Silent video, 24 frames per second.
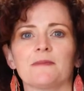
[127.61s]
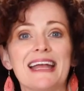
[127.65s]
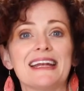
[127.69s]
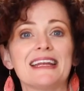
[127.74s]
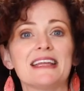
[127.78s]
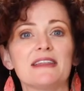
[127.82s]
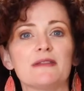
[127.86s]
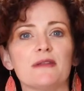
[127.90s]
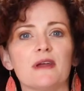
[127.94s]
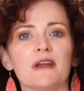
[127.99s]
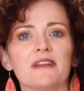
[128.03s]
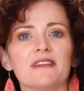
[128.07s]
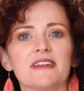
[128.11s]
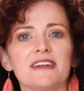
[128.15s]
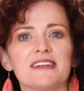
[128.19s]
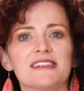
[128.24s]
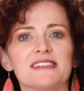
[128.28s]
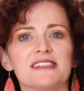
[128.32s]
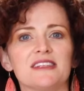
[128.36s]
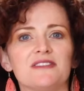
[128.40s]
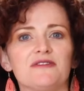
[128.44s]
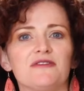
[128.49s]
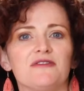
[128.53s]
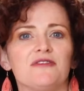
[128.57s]
anything that
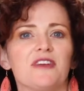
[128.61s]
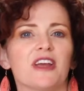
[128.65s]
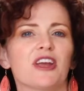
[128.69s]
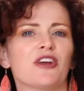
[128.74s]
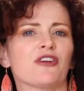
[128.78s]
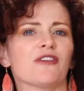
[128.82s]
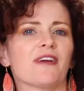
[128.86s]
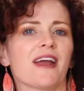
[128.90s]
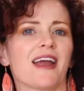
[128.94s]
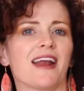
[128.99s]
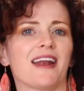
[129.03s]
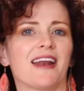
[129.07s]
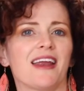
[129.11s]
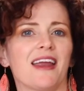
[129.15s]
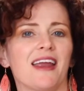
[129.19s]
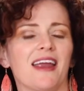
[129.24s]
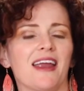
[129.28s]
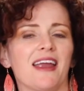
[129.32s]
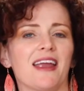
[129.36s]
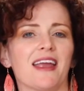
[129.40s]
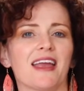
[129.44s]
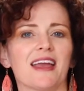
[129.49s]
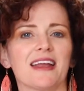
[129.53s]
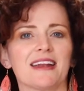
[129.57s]
is
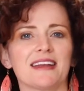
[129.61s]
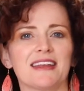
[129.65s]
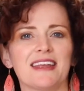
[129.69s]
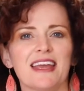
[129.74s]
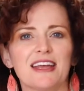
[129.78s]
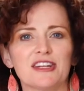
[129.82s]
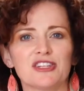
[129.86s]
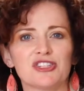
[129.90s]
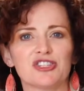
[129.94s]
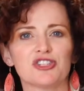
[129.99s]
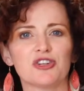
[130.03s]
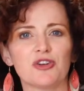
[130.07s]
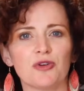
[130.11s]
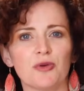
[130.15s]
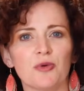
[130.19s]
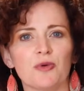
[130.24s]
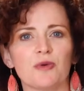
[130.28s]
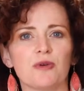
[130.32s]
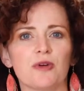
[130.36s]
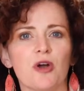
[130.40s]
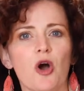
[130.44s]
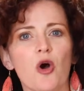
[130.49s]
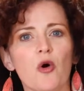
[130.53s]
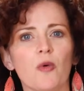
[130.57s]
invigorating and gets you
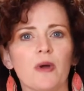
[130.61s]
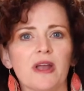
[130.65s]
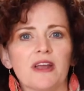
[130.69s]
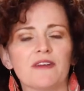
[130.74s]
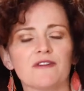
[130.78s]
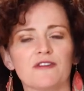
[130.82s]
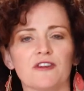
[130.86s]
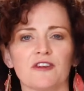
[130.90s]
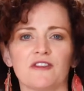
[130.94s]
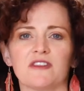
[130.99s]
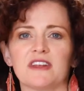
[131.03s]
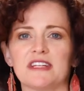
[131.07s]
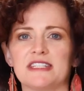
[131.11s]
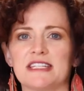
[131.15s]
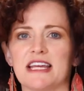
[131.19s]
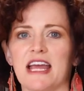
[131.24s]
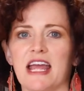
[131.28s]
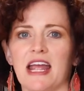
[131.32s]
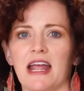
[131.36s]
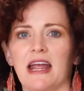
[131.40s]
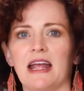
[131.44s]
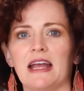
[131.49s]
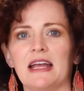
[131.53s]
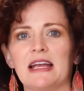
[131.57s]
going for the
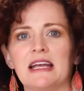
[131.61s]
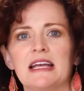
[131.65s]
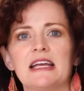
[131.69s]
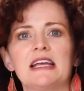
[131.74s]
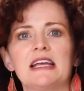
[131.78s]
day.